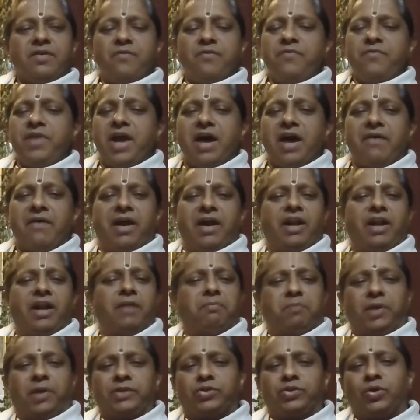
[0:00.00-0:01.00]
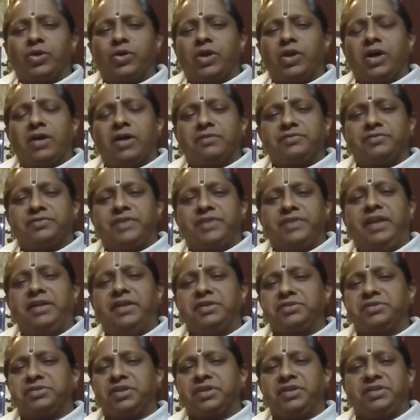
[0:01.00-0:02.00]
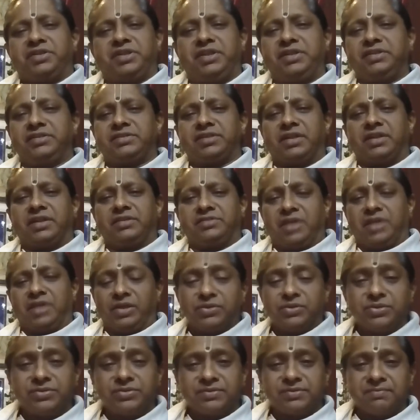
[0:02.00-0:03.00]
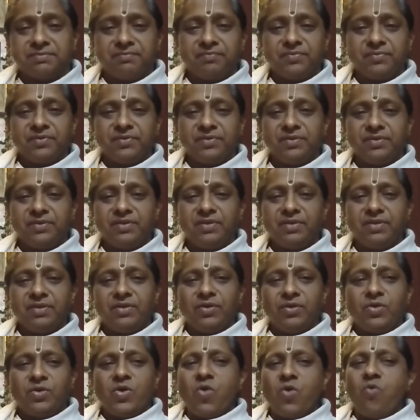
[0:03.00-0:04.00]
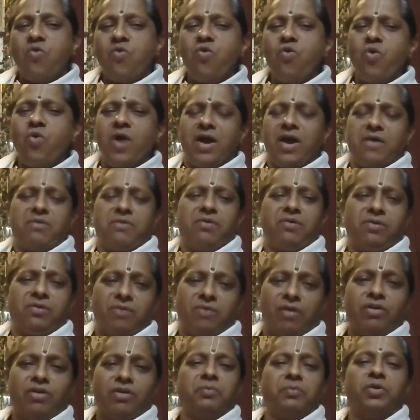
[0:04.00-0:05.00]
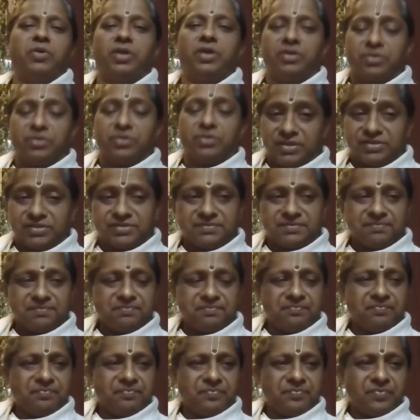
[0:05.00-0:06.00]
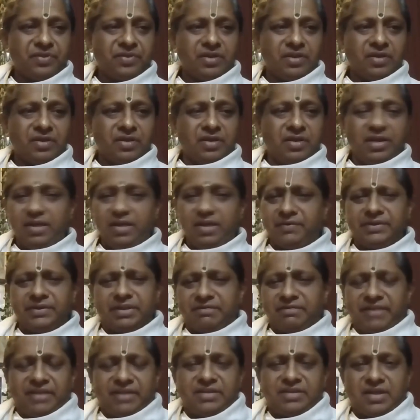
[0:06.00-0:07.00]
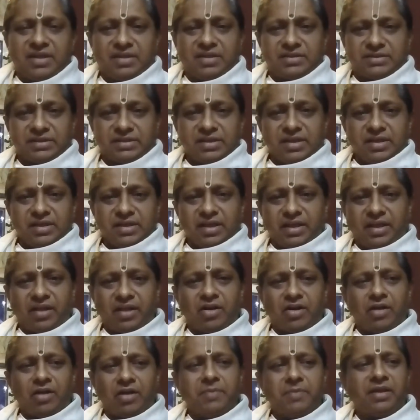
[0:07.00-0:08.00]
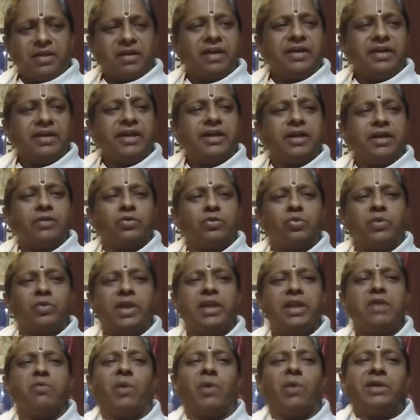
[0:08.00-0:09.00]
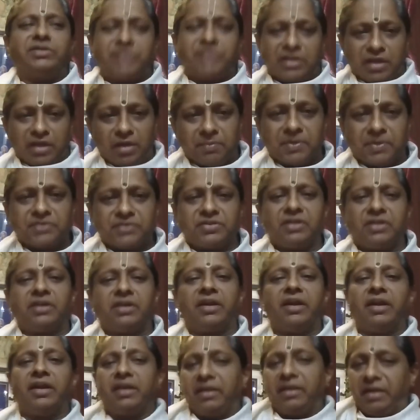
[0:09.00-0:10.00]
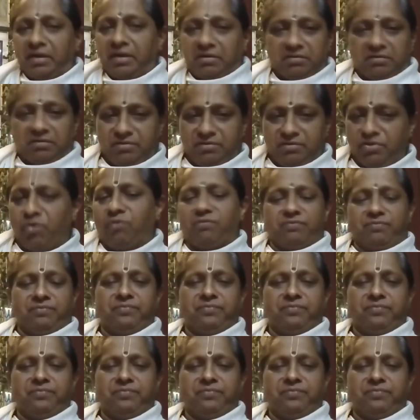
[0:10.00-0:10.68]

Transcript: We have had a plethora of saints, rishis and sadhus who have contributed to this. Even the Vedas cannot be credited to any one single person creating it. No.